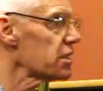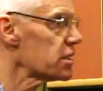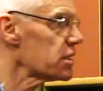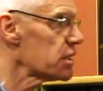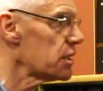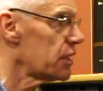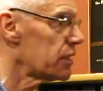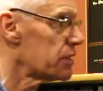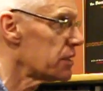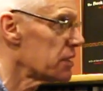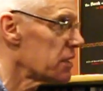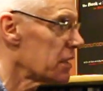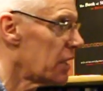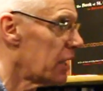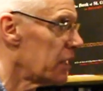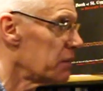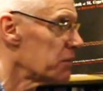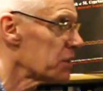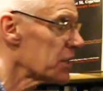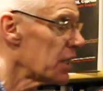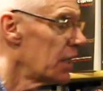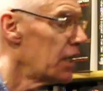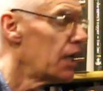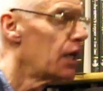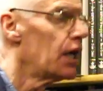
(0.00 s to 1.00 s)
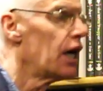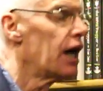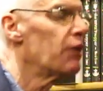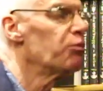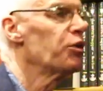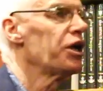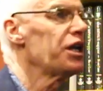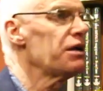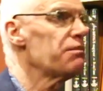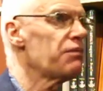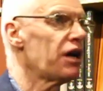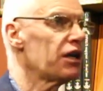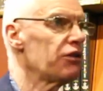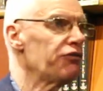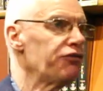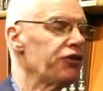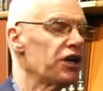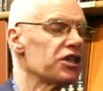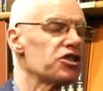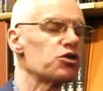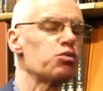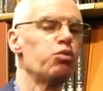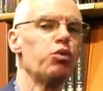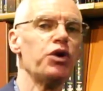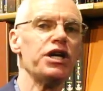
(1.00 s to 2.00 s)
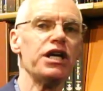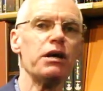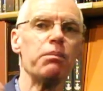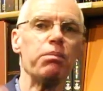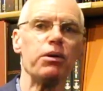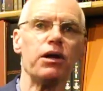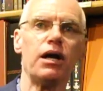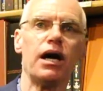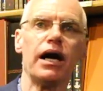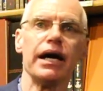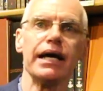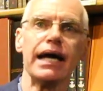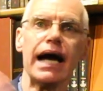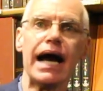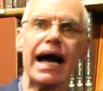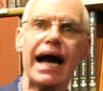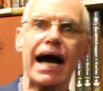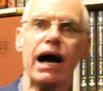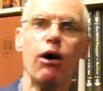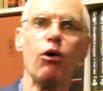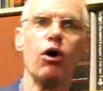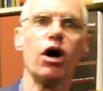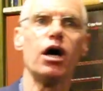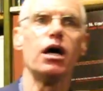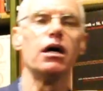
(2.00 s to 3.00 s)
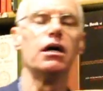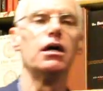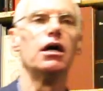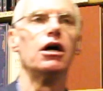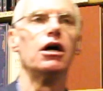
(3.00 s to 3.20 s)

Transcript: at certain times. And when it manifests, we apply our